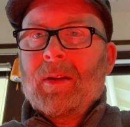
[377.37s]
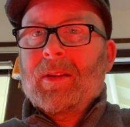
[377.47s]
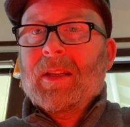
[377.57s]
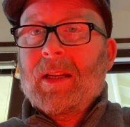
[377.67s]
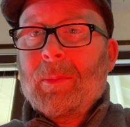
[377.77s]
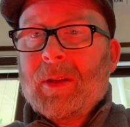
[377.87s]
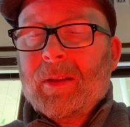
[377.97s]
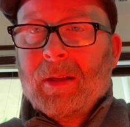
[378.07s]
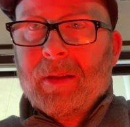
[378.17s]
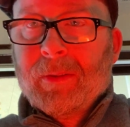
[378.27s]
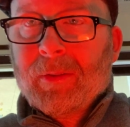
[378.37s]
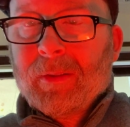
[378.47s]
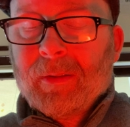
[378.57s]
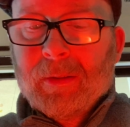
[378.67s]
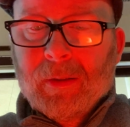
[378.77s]
to imitate
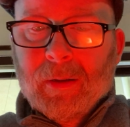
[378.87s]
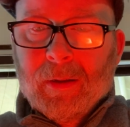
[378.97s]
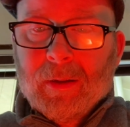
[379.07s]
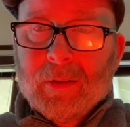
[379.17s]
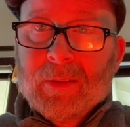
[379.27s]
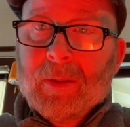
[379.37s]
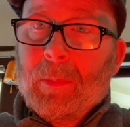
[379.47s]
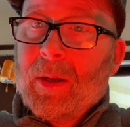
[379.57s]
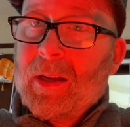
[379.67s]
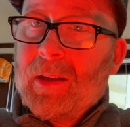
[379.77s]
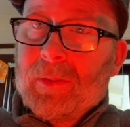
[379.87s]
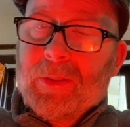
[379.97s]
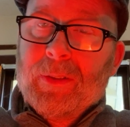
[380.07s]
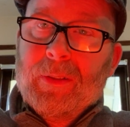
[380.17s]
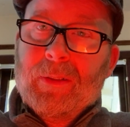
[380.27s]
someone
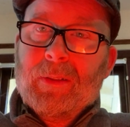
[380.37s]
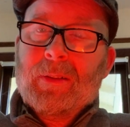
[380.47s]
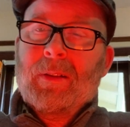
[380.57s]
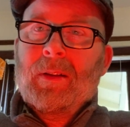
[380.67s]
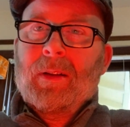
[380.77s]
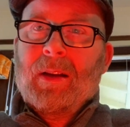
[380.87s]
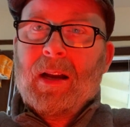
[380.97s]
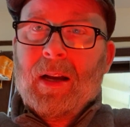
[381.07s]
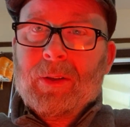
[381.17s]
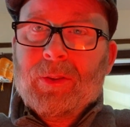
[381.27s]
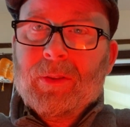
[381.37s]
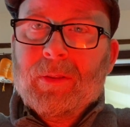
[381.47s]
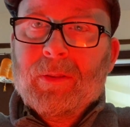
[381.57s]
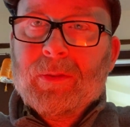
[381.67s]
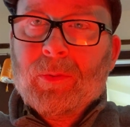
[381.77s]
else's
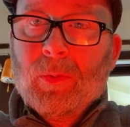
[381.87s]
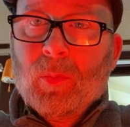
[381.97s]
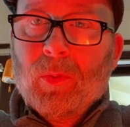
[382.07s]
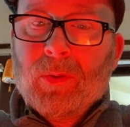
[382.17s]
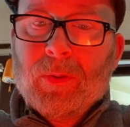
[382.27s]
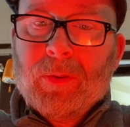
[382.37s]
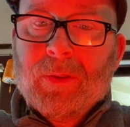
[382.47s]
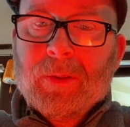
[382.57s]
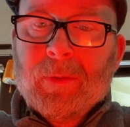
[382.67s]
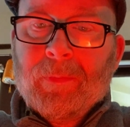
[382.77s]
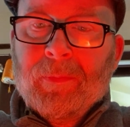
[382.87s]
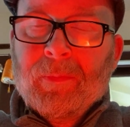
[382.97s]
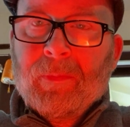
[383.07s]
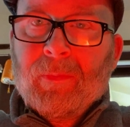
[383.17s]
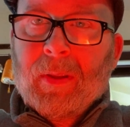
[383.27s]
actions or words.
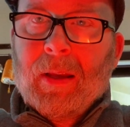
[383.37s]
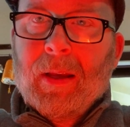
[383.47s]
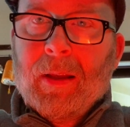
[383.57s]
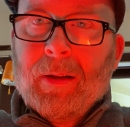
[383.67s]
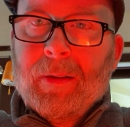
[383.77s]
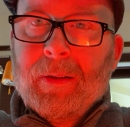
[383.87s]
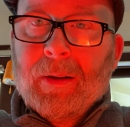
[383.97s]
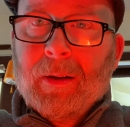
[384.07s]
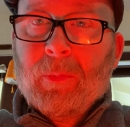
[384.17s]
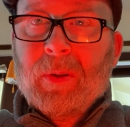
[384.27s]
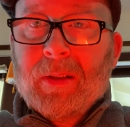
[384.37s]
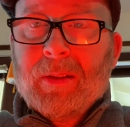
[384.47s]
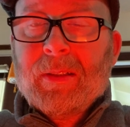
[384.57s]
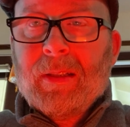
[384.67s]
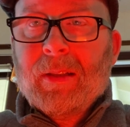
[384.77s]
And we can
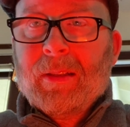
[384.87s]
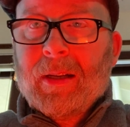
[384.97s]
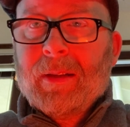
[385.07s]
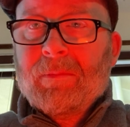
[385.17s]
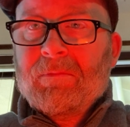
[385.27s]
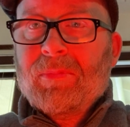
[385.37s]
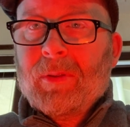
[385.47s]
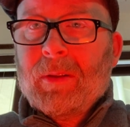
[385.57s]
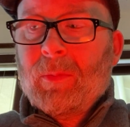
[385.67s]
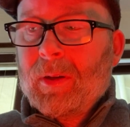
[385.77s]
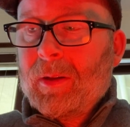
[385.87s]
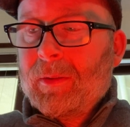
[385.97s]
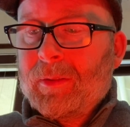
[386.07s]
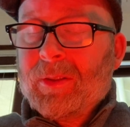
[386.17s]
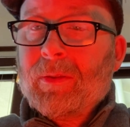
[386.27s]
see that pretty well
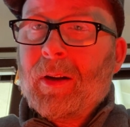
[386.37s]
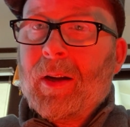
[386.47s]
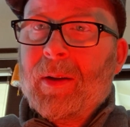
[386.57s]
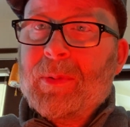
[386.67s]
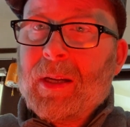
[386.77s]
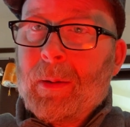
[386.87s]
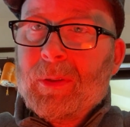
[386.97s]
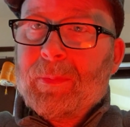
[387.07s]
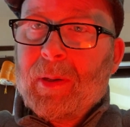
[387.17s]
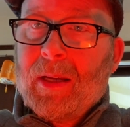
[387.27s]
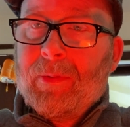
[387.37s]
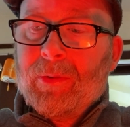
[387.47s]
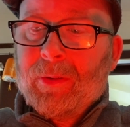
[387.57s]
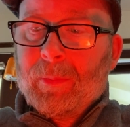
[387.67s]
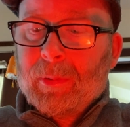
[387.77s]
describes Hamlet's behavior
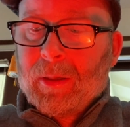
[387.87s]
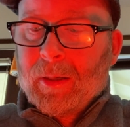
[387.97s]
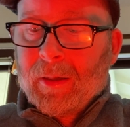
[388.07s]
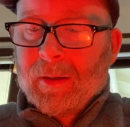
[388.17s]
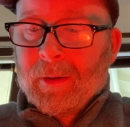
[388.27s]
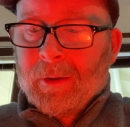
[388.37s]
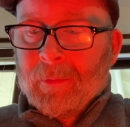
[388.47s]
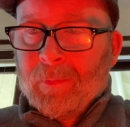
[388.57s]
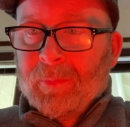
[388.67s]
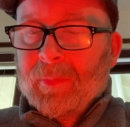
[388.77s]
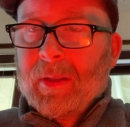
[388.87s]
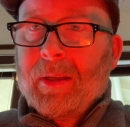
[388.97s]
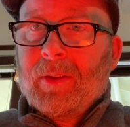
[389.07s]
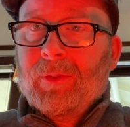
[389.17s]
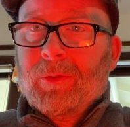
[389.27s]
in the play. He
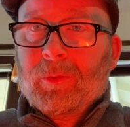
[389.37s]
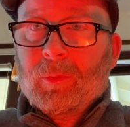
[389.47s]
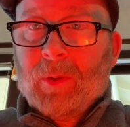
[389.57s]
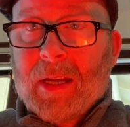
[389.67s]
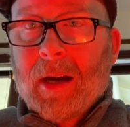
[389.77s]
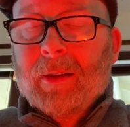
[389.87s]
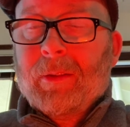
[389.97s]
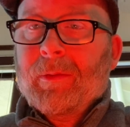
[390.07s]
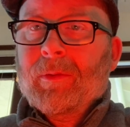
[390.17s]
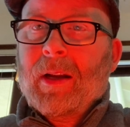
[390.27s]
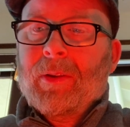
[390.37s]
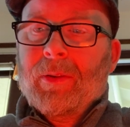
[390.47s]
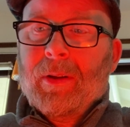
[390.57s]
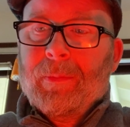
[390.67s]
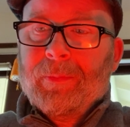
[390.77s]
is reactive rather
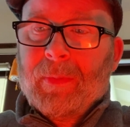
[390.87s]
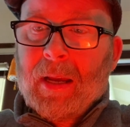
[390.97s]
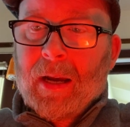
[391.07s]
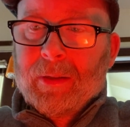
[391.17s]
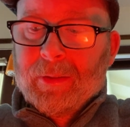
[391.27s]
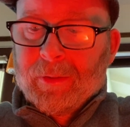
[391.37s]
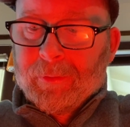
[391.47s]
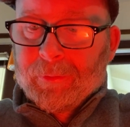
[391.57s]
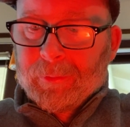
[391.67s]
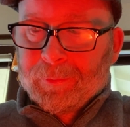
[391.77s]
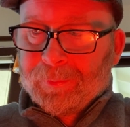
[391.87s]
than active.